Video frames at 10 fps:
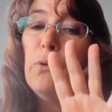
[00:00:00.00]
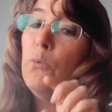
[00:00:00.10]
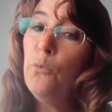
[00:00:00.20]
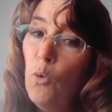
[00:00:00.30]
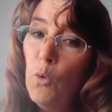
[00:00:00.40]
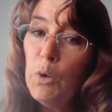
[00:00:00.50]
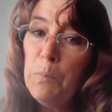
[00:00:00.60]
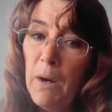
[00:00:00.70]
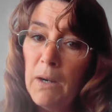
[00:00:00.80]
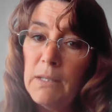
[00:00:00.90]
4
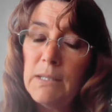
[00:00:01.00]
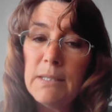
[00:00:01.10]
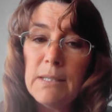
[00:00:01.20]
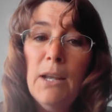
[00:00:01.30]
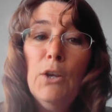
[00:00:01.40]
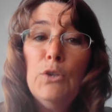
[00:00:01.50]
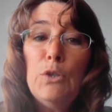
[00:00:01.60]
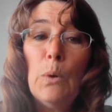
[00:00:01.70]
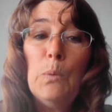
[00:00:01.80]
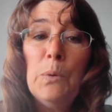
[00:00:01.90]
parts.
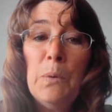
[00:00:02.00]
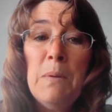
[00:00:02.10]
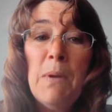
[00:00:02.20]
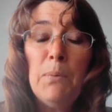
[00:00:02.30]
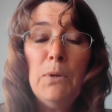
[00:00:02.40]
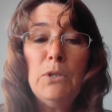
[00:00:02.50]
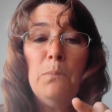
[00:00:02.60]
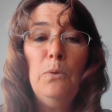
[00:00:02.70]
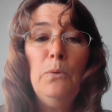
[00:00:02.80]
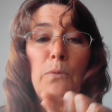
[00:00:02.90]
So remember to
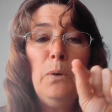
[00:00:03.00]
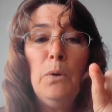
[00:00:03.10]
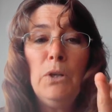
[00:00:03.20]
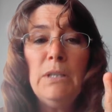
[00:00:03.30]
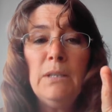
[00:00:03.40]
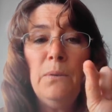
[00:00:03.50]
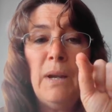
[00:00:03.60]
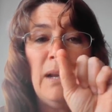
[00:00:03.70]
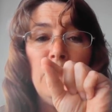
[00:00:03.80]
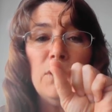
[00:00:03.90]
move the words
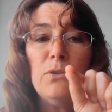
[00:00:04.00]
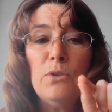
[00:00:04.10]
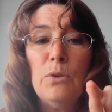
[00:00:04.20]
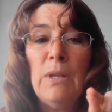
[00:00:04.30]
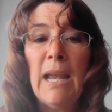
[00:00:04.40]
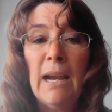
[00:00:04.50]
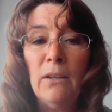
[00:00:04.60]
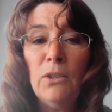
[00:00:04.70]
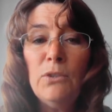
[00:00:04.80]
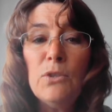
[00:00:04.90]
around to the
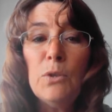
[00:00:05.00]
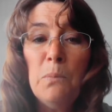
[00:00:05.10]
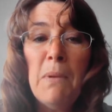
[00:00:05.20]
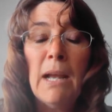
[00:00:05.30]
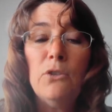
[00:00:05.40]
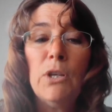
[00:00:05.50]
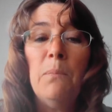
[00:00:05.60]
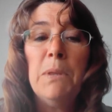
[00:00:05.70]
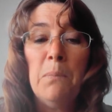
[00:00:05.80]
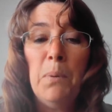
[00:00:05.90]
arrows to match
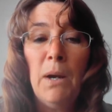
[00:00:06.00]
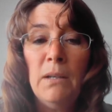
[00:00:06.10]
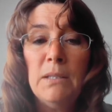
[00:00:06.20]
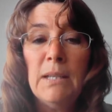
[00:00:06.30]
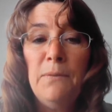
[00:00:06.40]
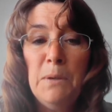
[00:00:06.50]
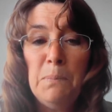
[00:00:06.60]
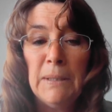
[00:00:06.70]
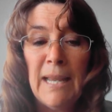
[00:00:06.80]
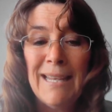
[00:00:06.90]
up the parts of the
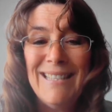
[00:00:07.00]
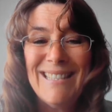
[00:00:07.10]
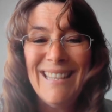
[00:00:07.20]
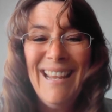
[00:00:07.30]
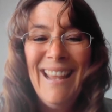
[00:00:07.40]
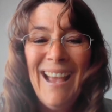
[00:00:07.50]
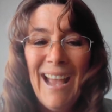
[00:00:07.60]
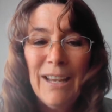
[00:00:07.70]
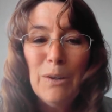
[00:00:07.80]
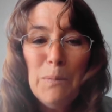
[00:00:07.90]
plant.
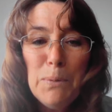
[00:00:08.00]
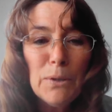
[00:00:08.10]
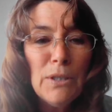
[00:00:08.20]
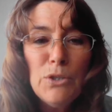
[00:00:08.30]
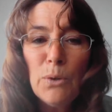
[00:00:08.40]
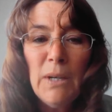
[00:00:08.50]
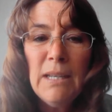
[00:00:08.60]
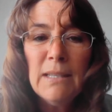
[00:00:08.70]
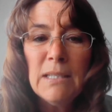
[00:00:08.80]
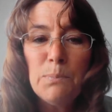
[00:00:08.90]
I hope you're
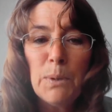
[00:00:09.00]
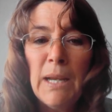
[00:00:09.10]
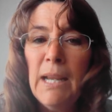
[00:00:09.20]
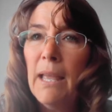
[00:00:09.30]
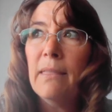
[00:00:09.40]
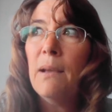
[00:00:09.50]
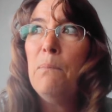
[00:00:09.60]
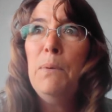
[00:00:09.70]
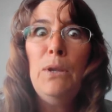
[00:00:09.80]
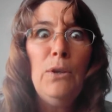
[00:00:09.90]
enjoying the spring and the
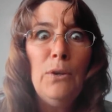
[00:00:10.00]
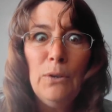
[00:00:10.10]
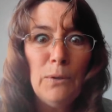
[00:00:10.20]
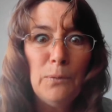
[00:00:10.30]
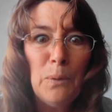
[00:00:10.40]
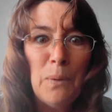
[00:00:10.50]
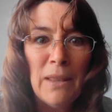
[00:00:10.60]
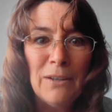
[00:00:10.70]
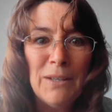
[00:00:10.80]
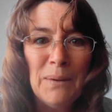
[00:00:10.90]
beautiful
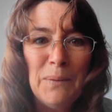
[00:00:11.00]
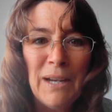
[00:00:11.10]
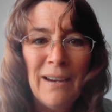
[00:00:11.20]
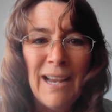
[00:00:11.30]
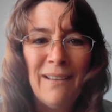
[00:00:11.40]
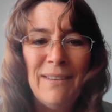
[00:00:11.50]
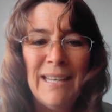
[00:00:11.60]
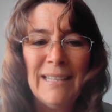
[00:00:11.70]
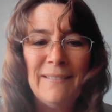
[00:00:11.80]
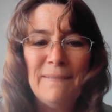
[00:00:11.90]
weather that we are
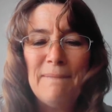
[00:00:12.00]
having.